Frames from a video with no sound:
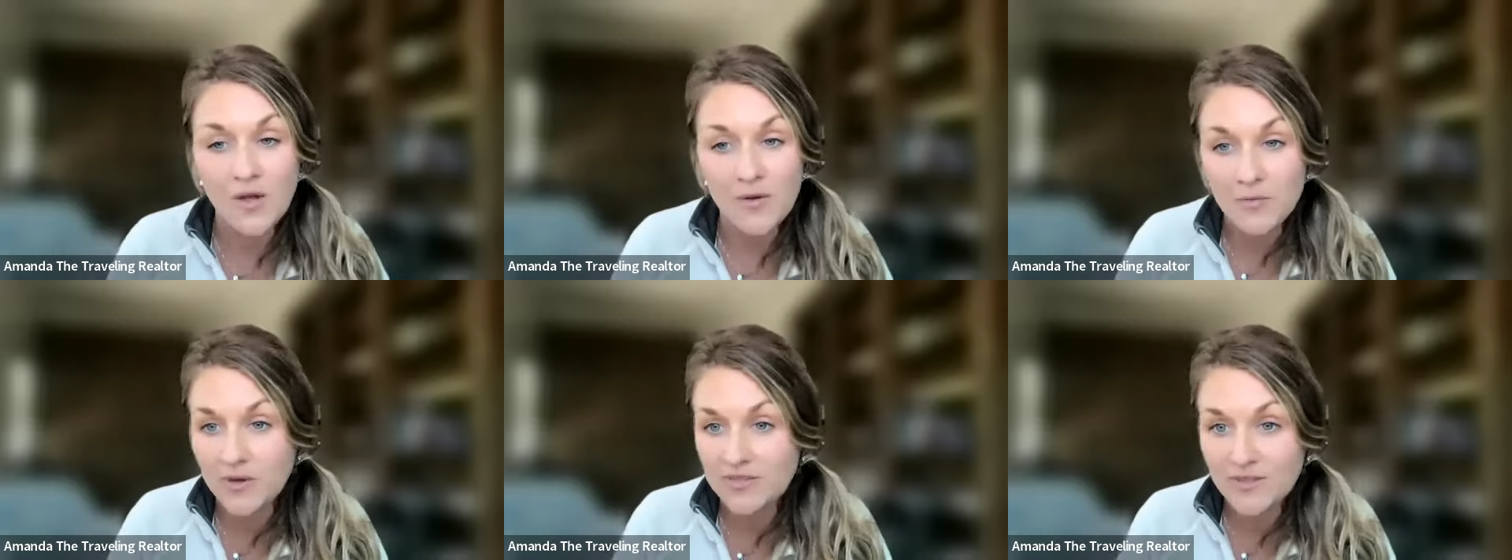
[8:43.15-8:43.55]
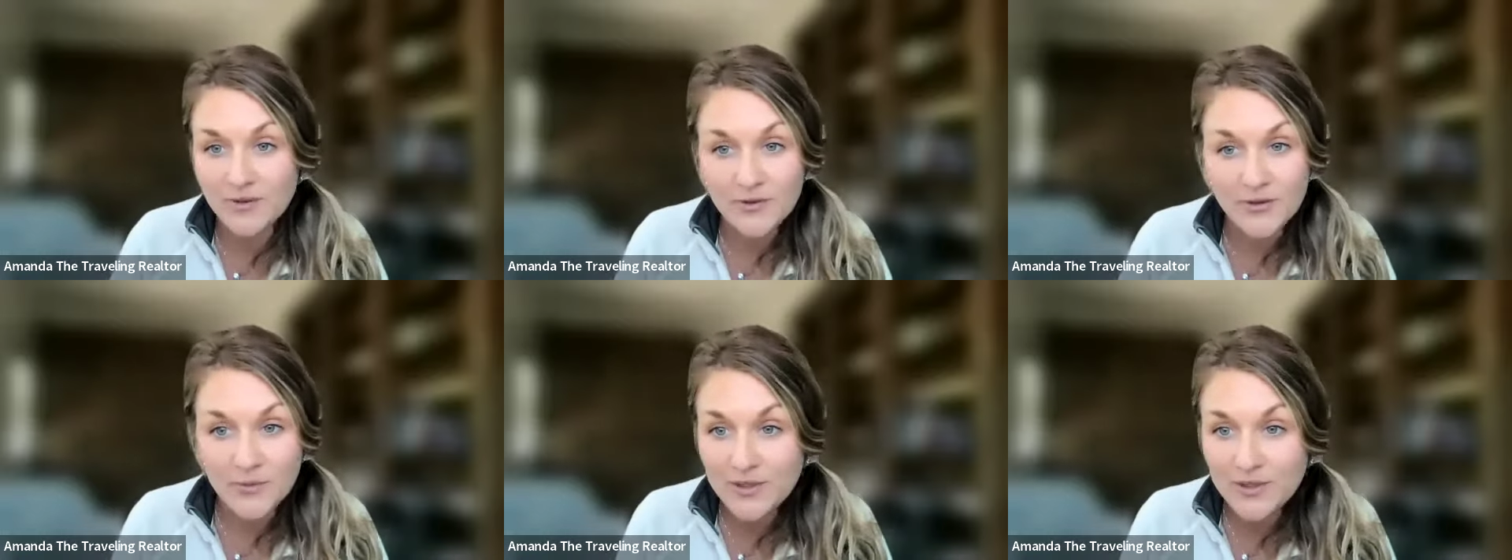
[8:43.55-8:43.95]
with
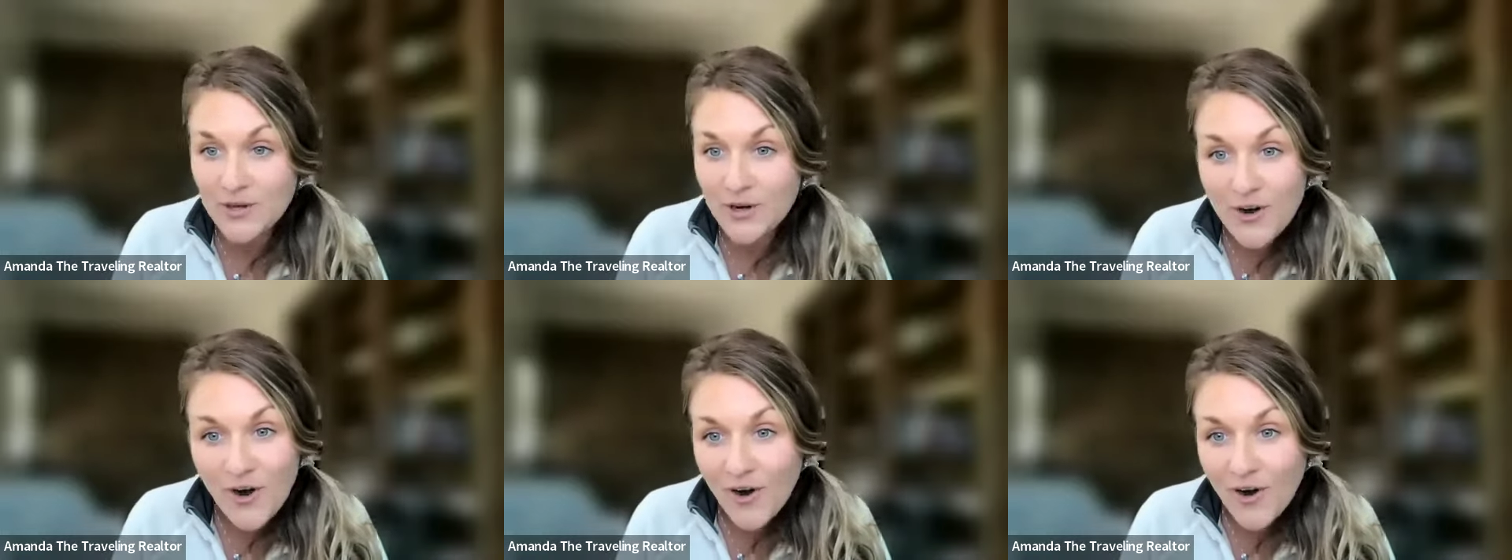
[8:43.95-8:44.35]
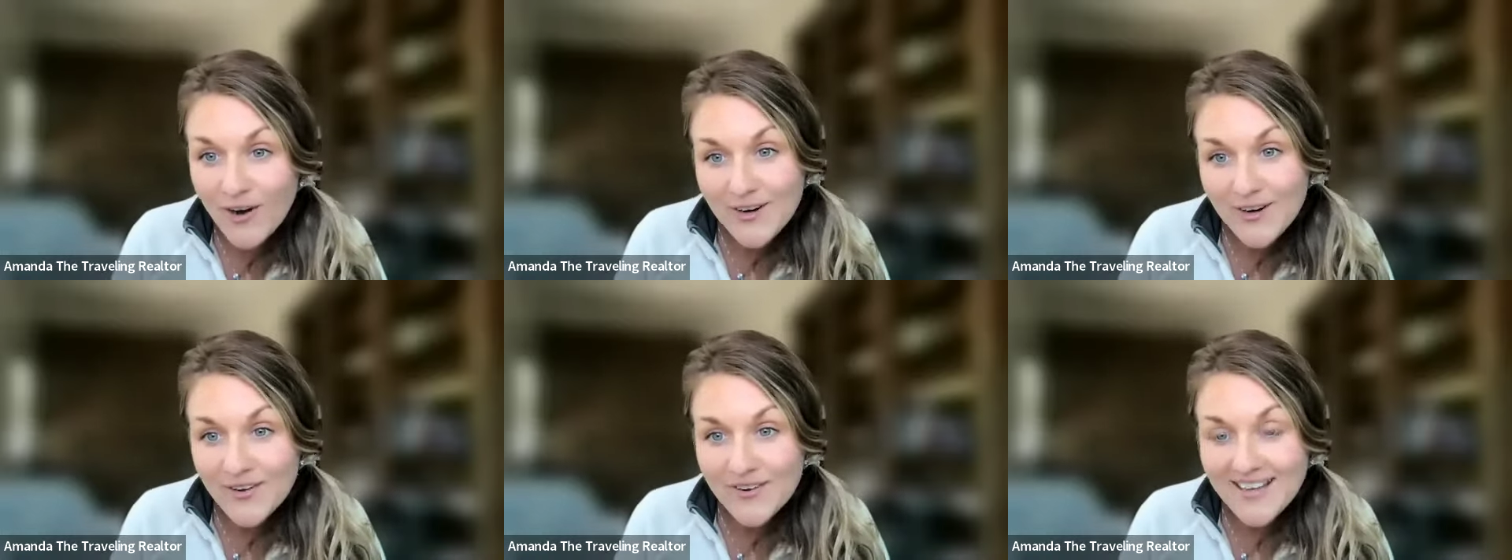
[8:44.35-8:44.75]
the with your
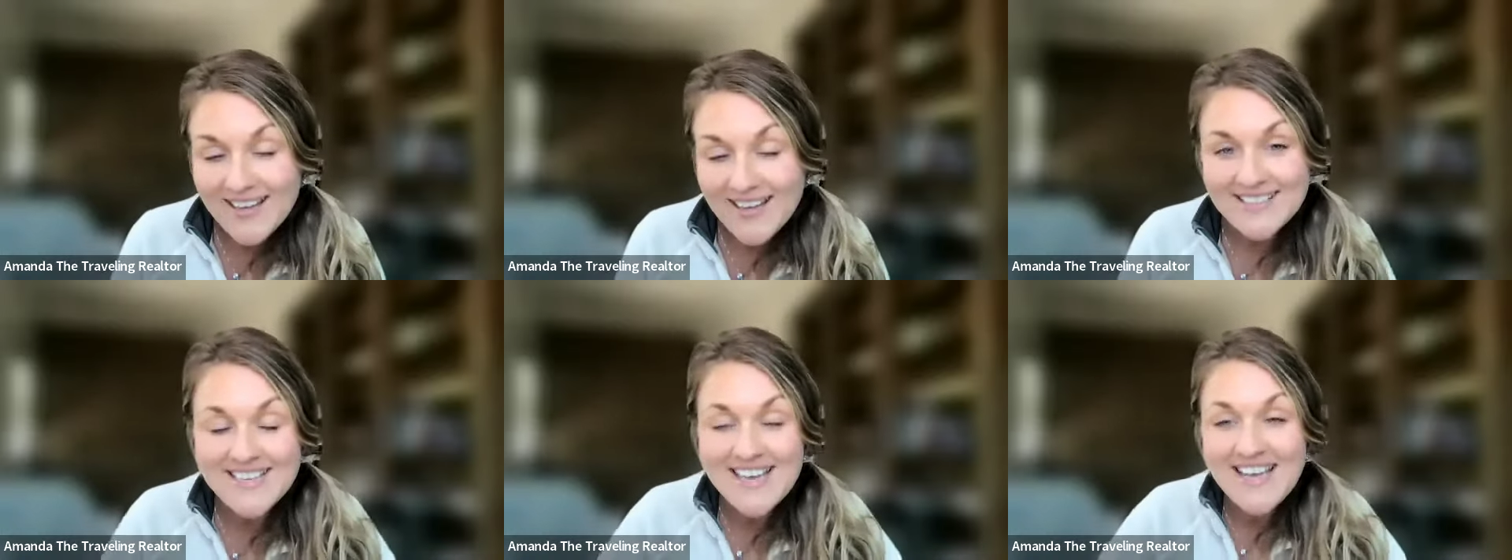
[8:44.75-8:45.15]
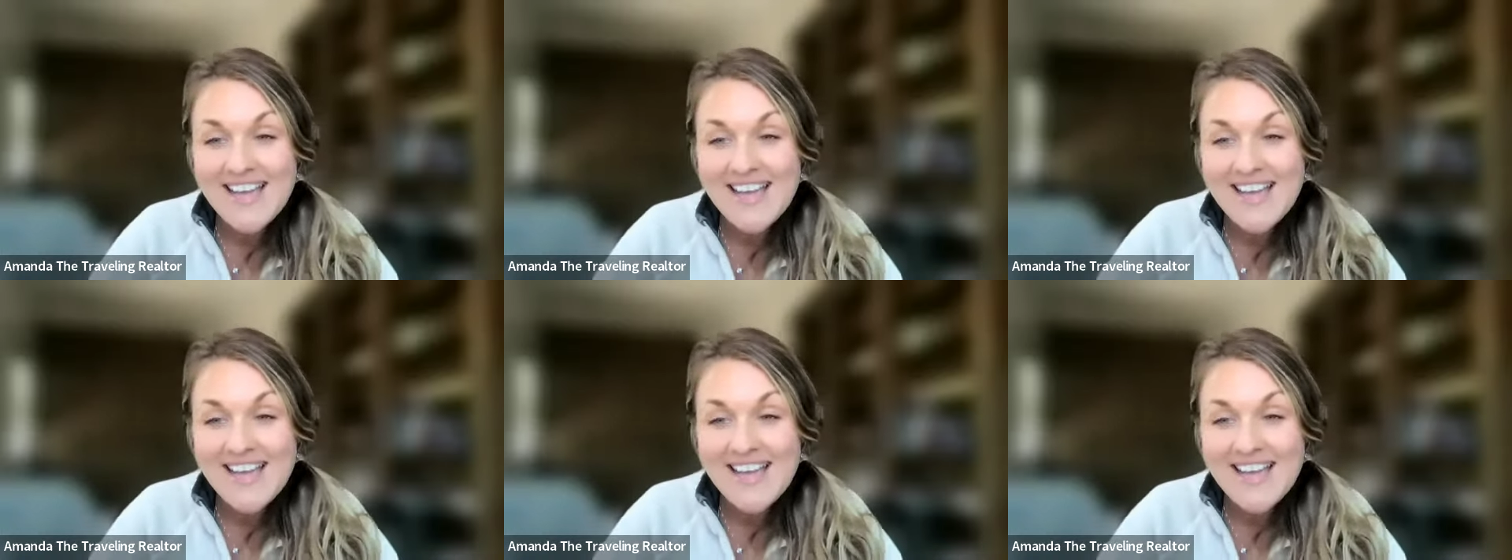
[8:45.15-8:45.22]
card on it